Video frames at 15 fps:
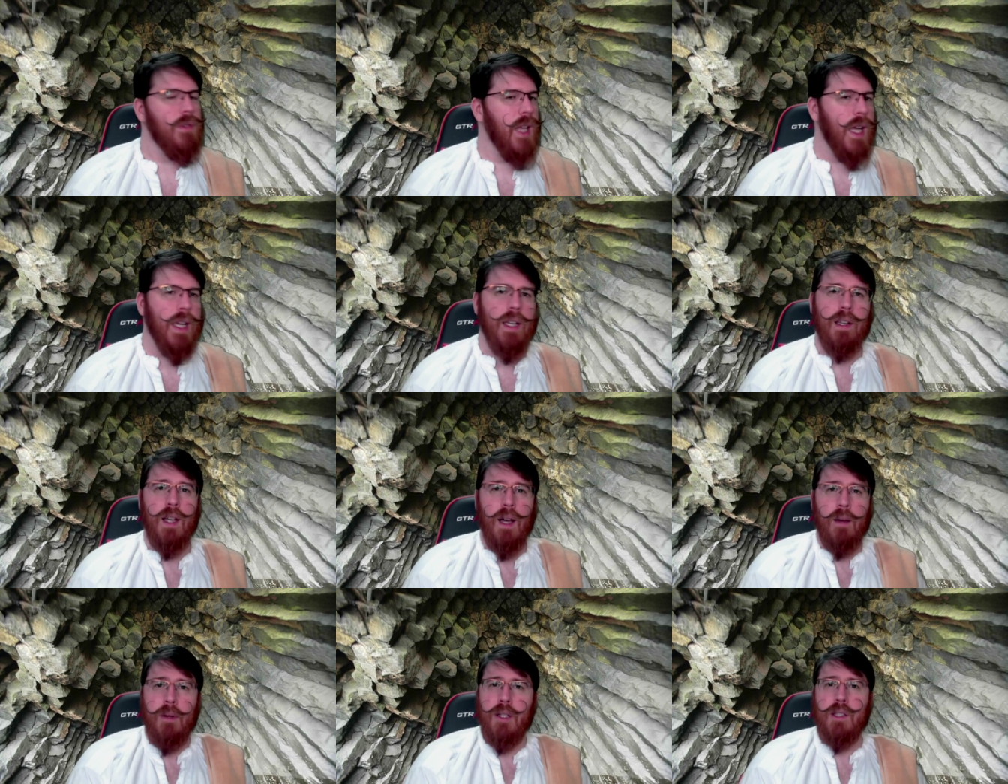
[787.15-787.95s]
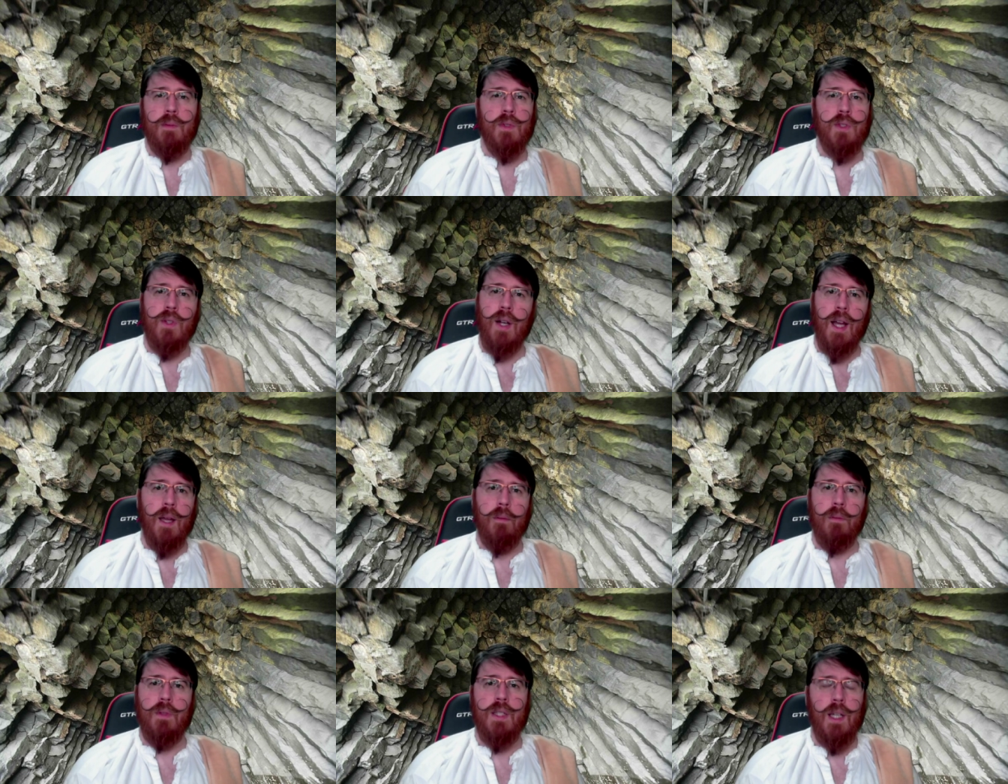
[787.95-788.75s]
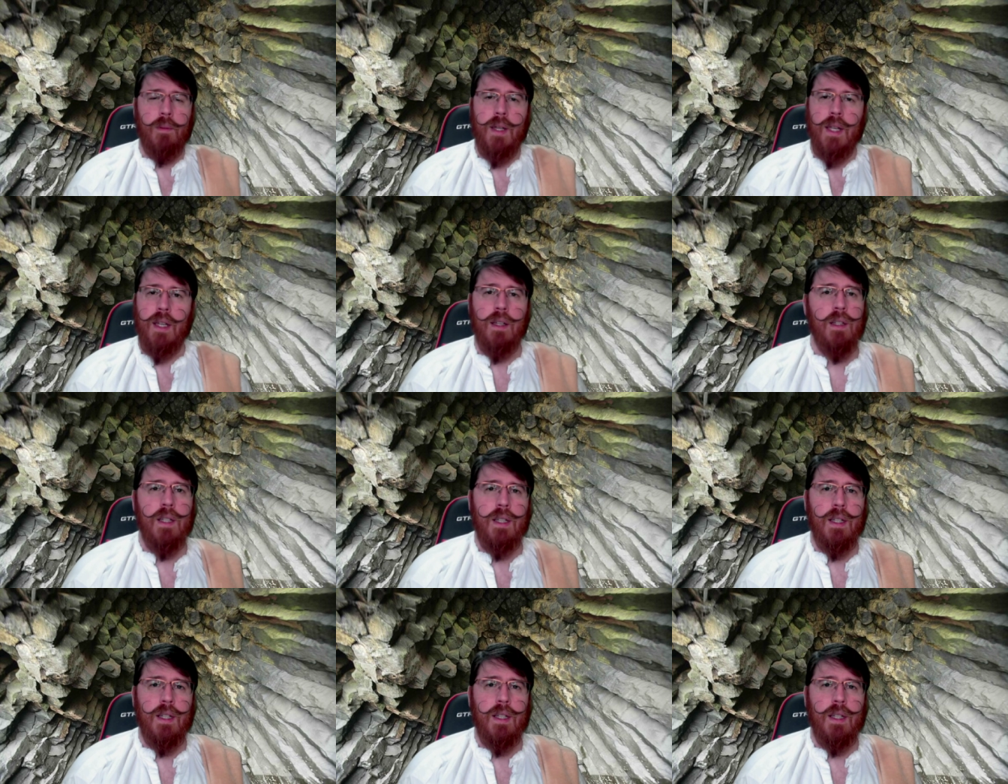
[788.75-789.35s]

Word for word: Like, comment, subscribe, tell me